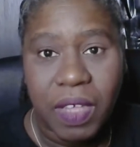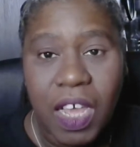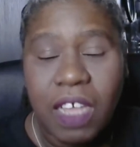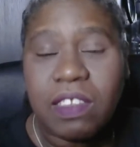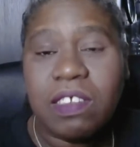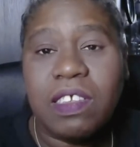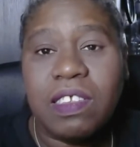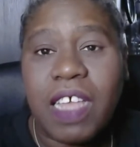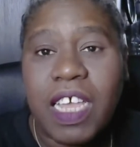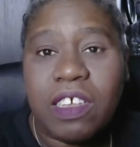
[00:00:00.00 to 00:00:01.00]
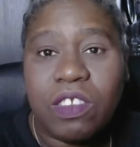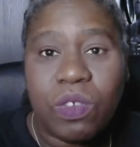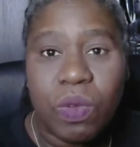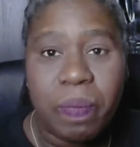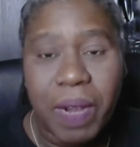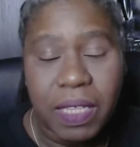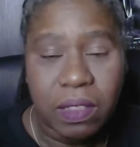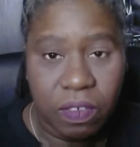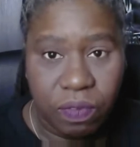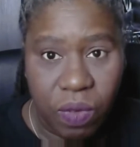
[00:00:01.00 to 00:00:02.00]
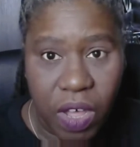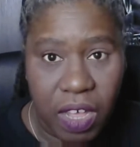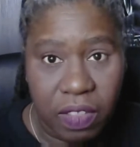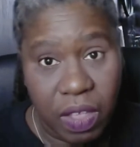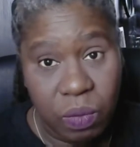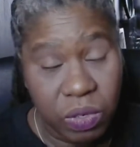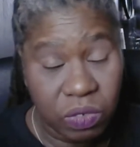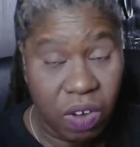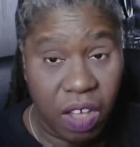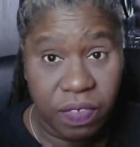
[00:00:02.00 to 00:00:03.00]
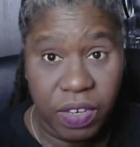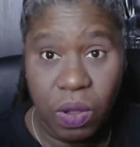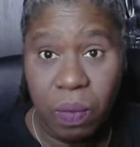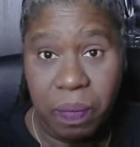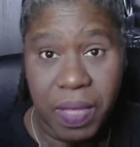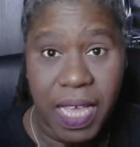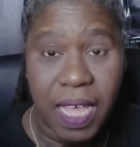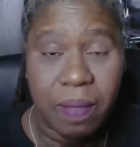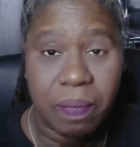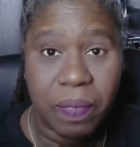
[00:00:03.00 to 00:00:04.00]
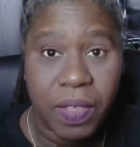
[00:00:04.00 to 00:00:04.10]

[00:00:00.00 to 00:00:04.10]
Does it take us to a place of work that we'd rather not be at?